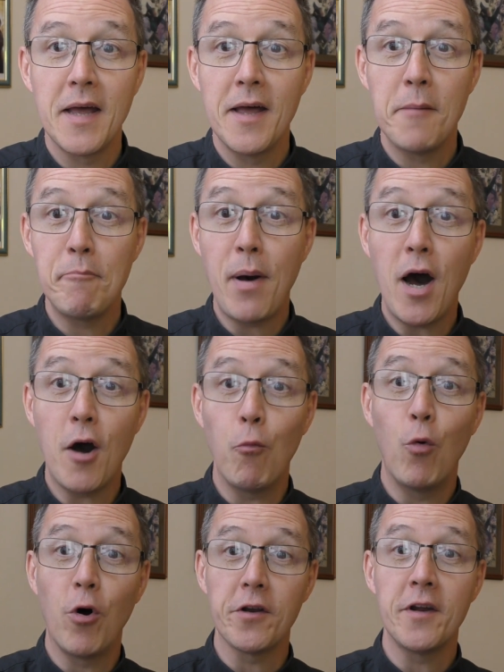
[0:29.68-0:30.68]
Part
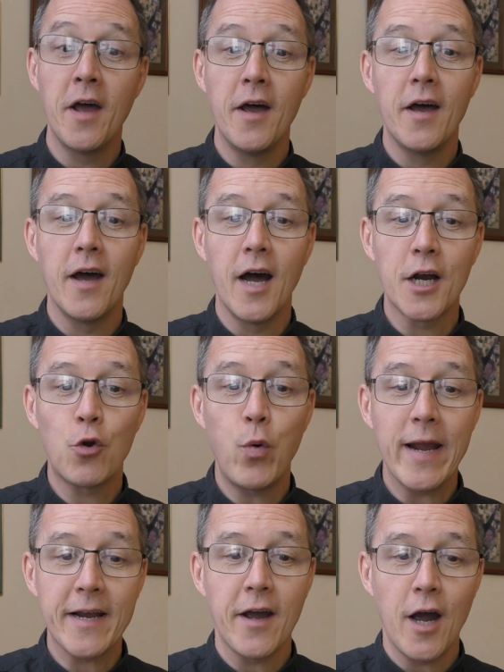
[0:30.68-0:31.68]
1, a
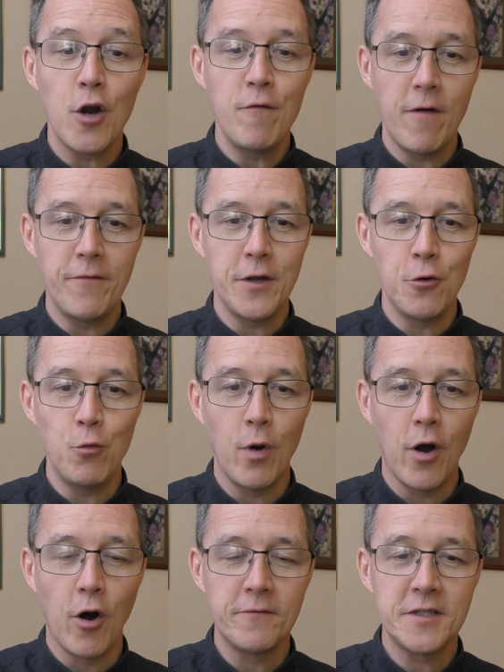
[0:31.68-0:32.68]
quick overview
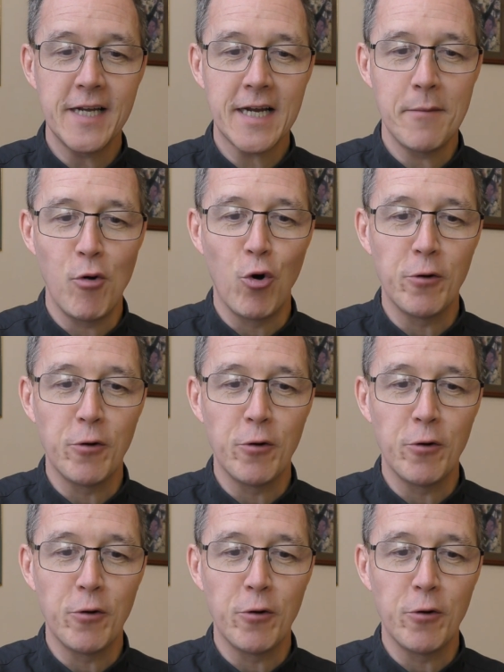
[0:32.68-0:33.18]
of Sycamore.